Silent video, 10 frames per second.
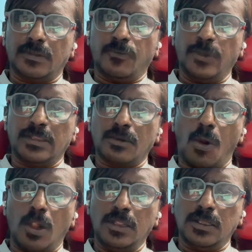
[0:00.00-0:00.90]
with
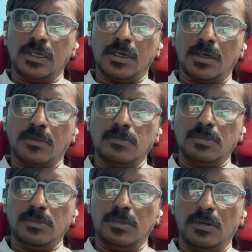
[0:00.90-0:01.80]
all the
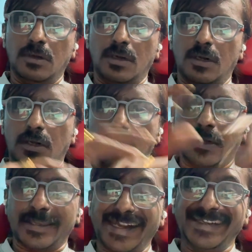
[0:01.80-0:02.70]

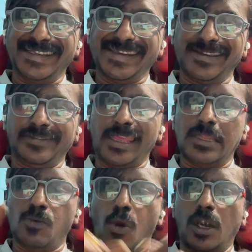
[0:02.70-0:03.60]
criteria
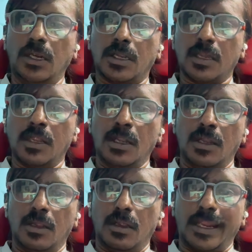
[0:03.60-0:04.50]
involved
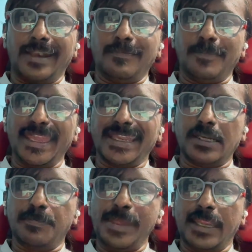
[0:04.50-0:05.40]
and make
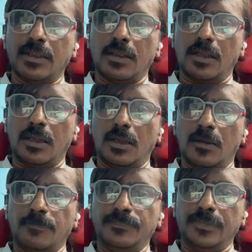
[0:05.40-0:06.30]
it big.
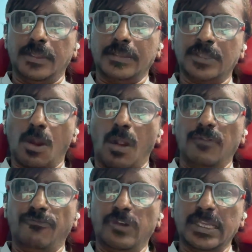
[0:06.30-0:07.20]
The
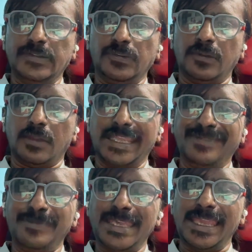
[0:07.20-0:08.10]
confidence
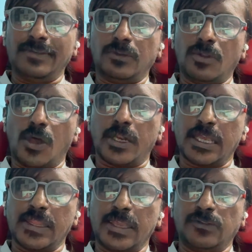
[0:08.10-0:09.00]
in me as an
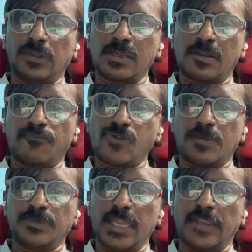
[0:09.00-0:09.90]
organization
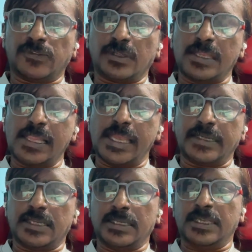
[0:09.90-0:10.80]
from the external
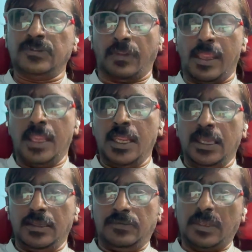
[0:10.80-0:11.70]
entities
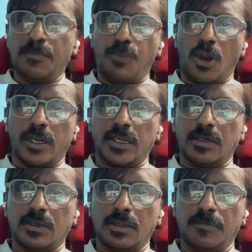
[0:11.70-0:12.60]
is important.